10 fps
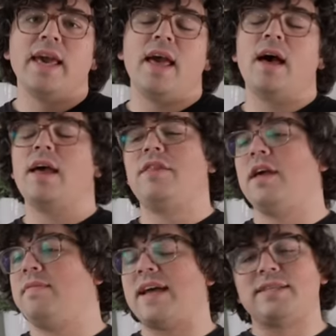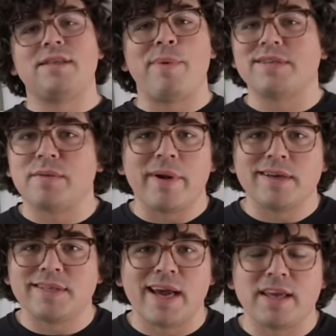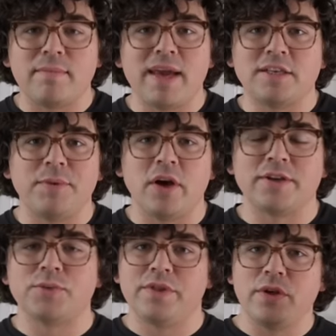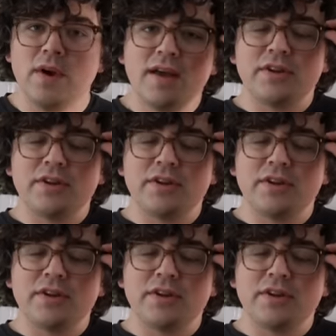and that's the best comparison I can make, to be honest with you.